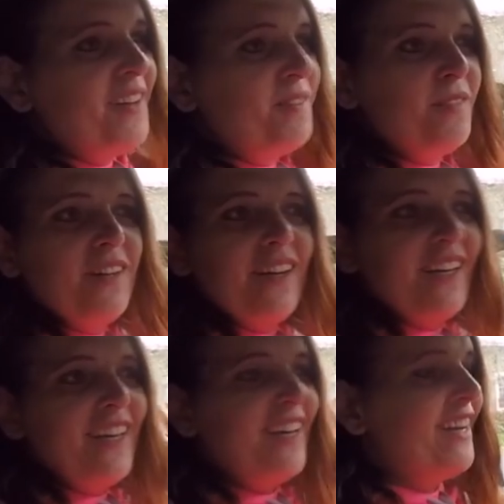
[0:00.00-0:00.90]
We're
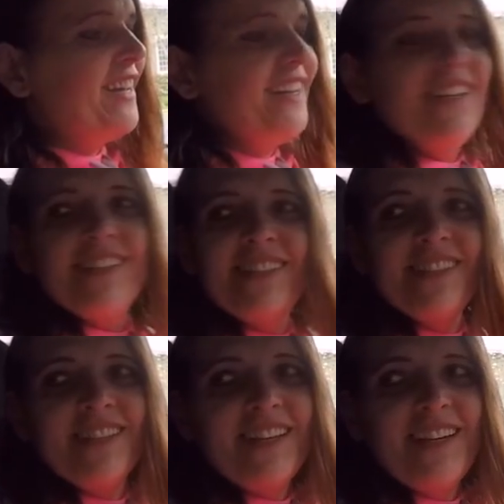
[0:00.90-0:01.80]
here, ladies and gentlemen.
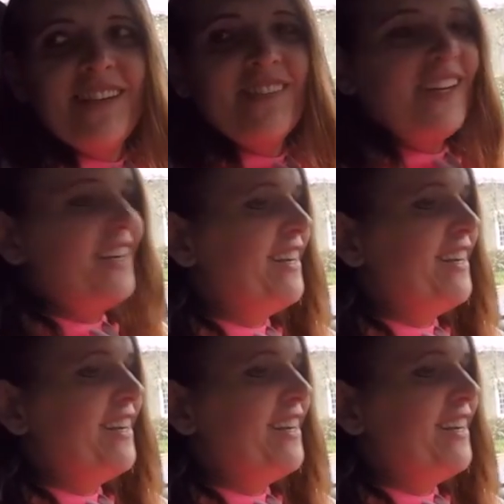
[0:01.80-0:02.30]
We're here.